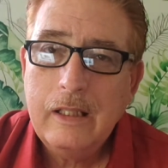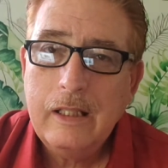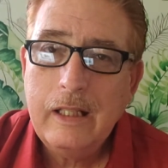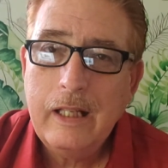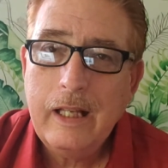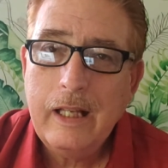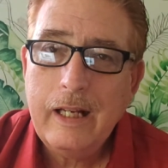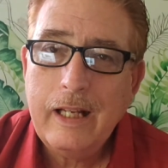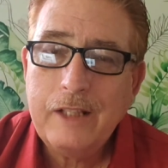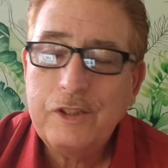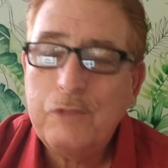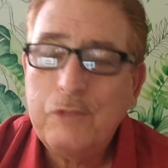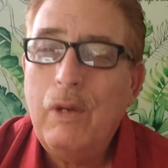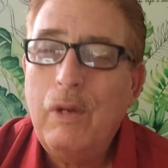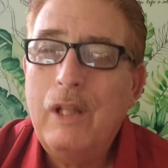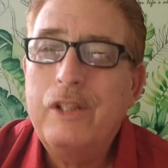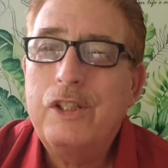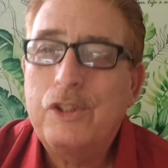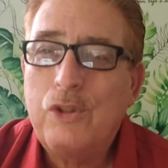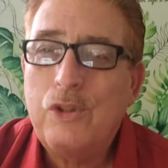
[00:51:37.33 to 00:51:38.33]
And I said,
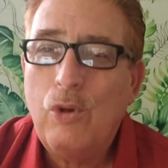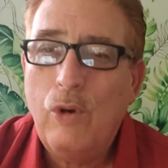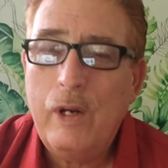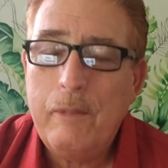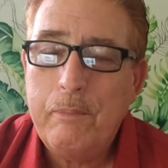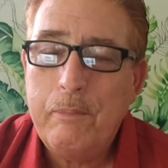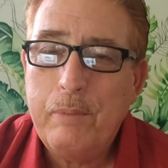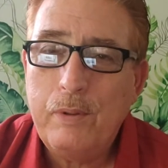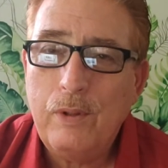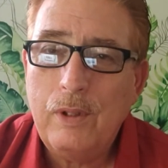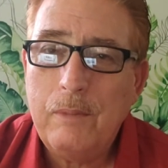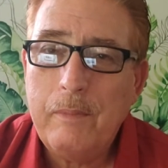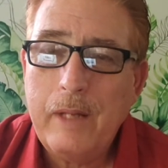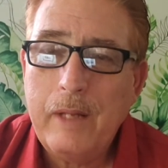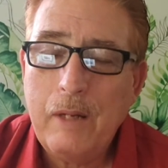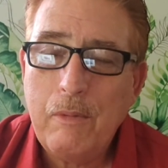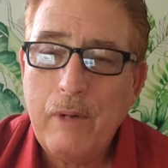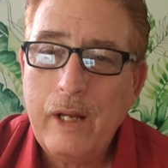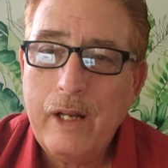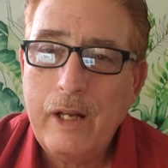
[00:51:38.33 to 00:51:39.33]
well, just go ahead and pull them.
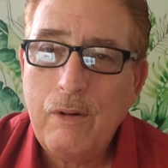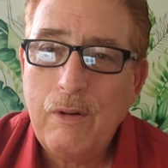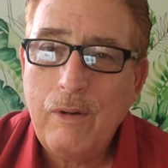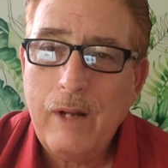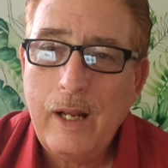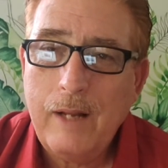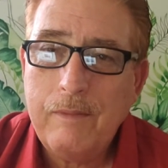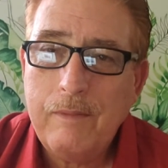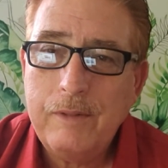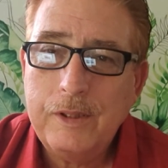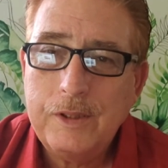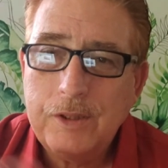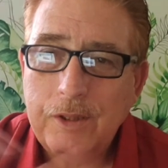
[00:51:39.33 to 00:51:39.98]
That way I don't have it.